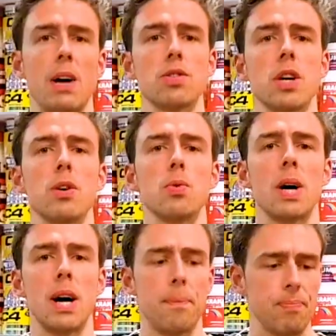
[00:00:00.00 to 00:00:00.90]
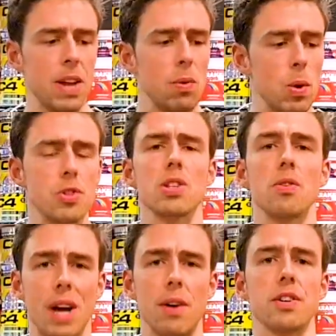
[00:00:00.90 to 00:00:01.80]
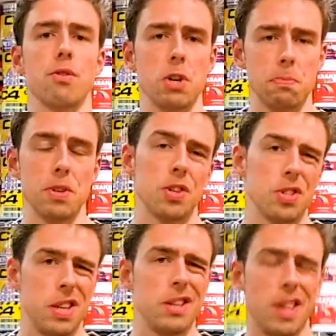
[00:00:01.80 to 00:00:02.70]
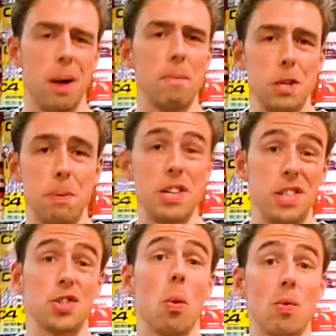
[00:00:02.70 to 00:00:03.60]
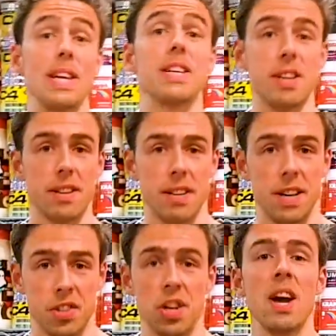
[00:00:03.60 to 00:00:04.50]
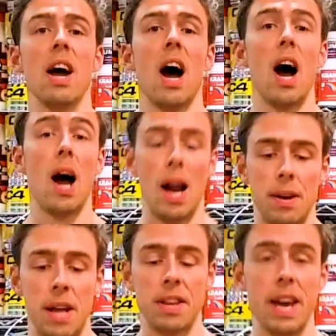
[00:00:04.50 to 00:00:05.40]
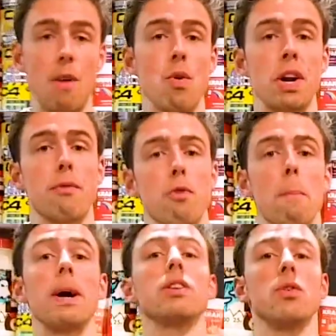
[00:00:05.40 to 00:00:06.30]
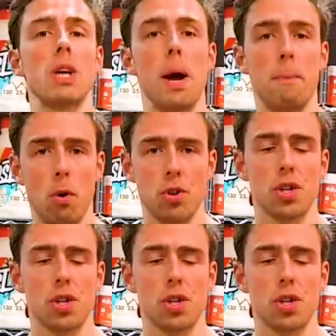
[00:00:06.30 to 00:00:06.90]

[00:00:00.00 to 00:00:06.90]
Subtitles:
So it will slow down into Christmas because the companies basically stop releasing things and they get ready for a big New Year push.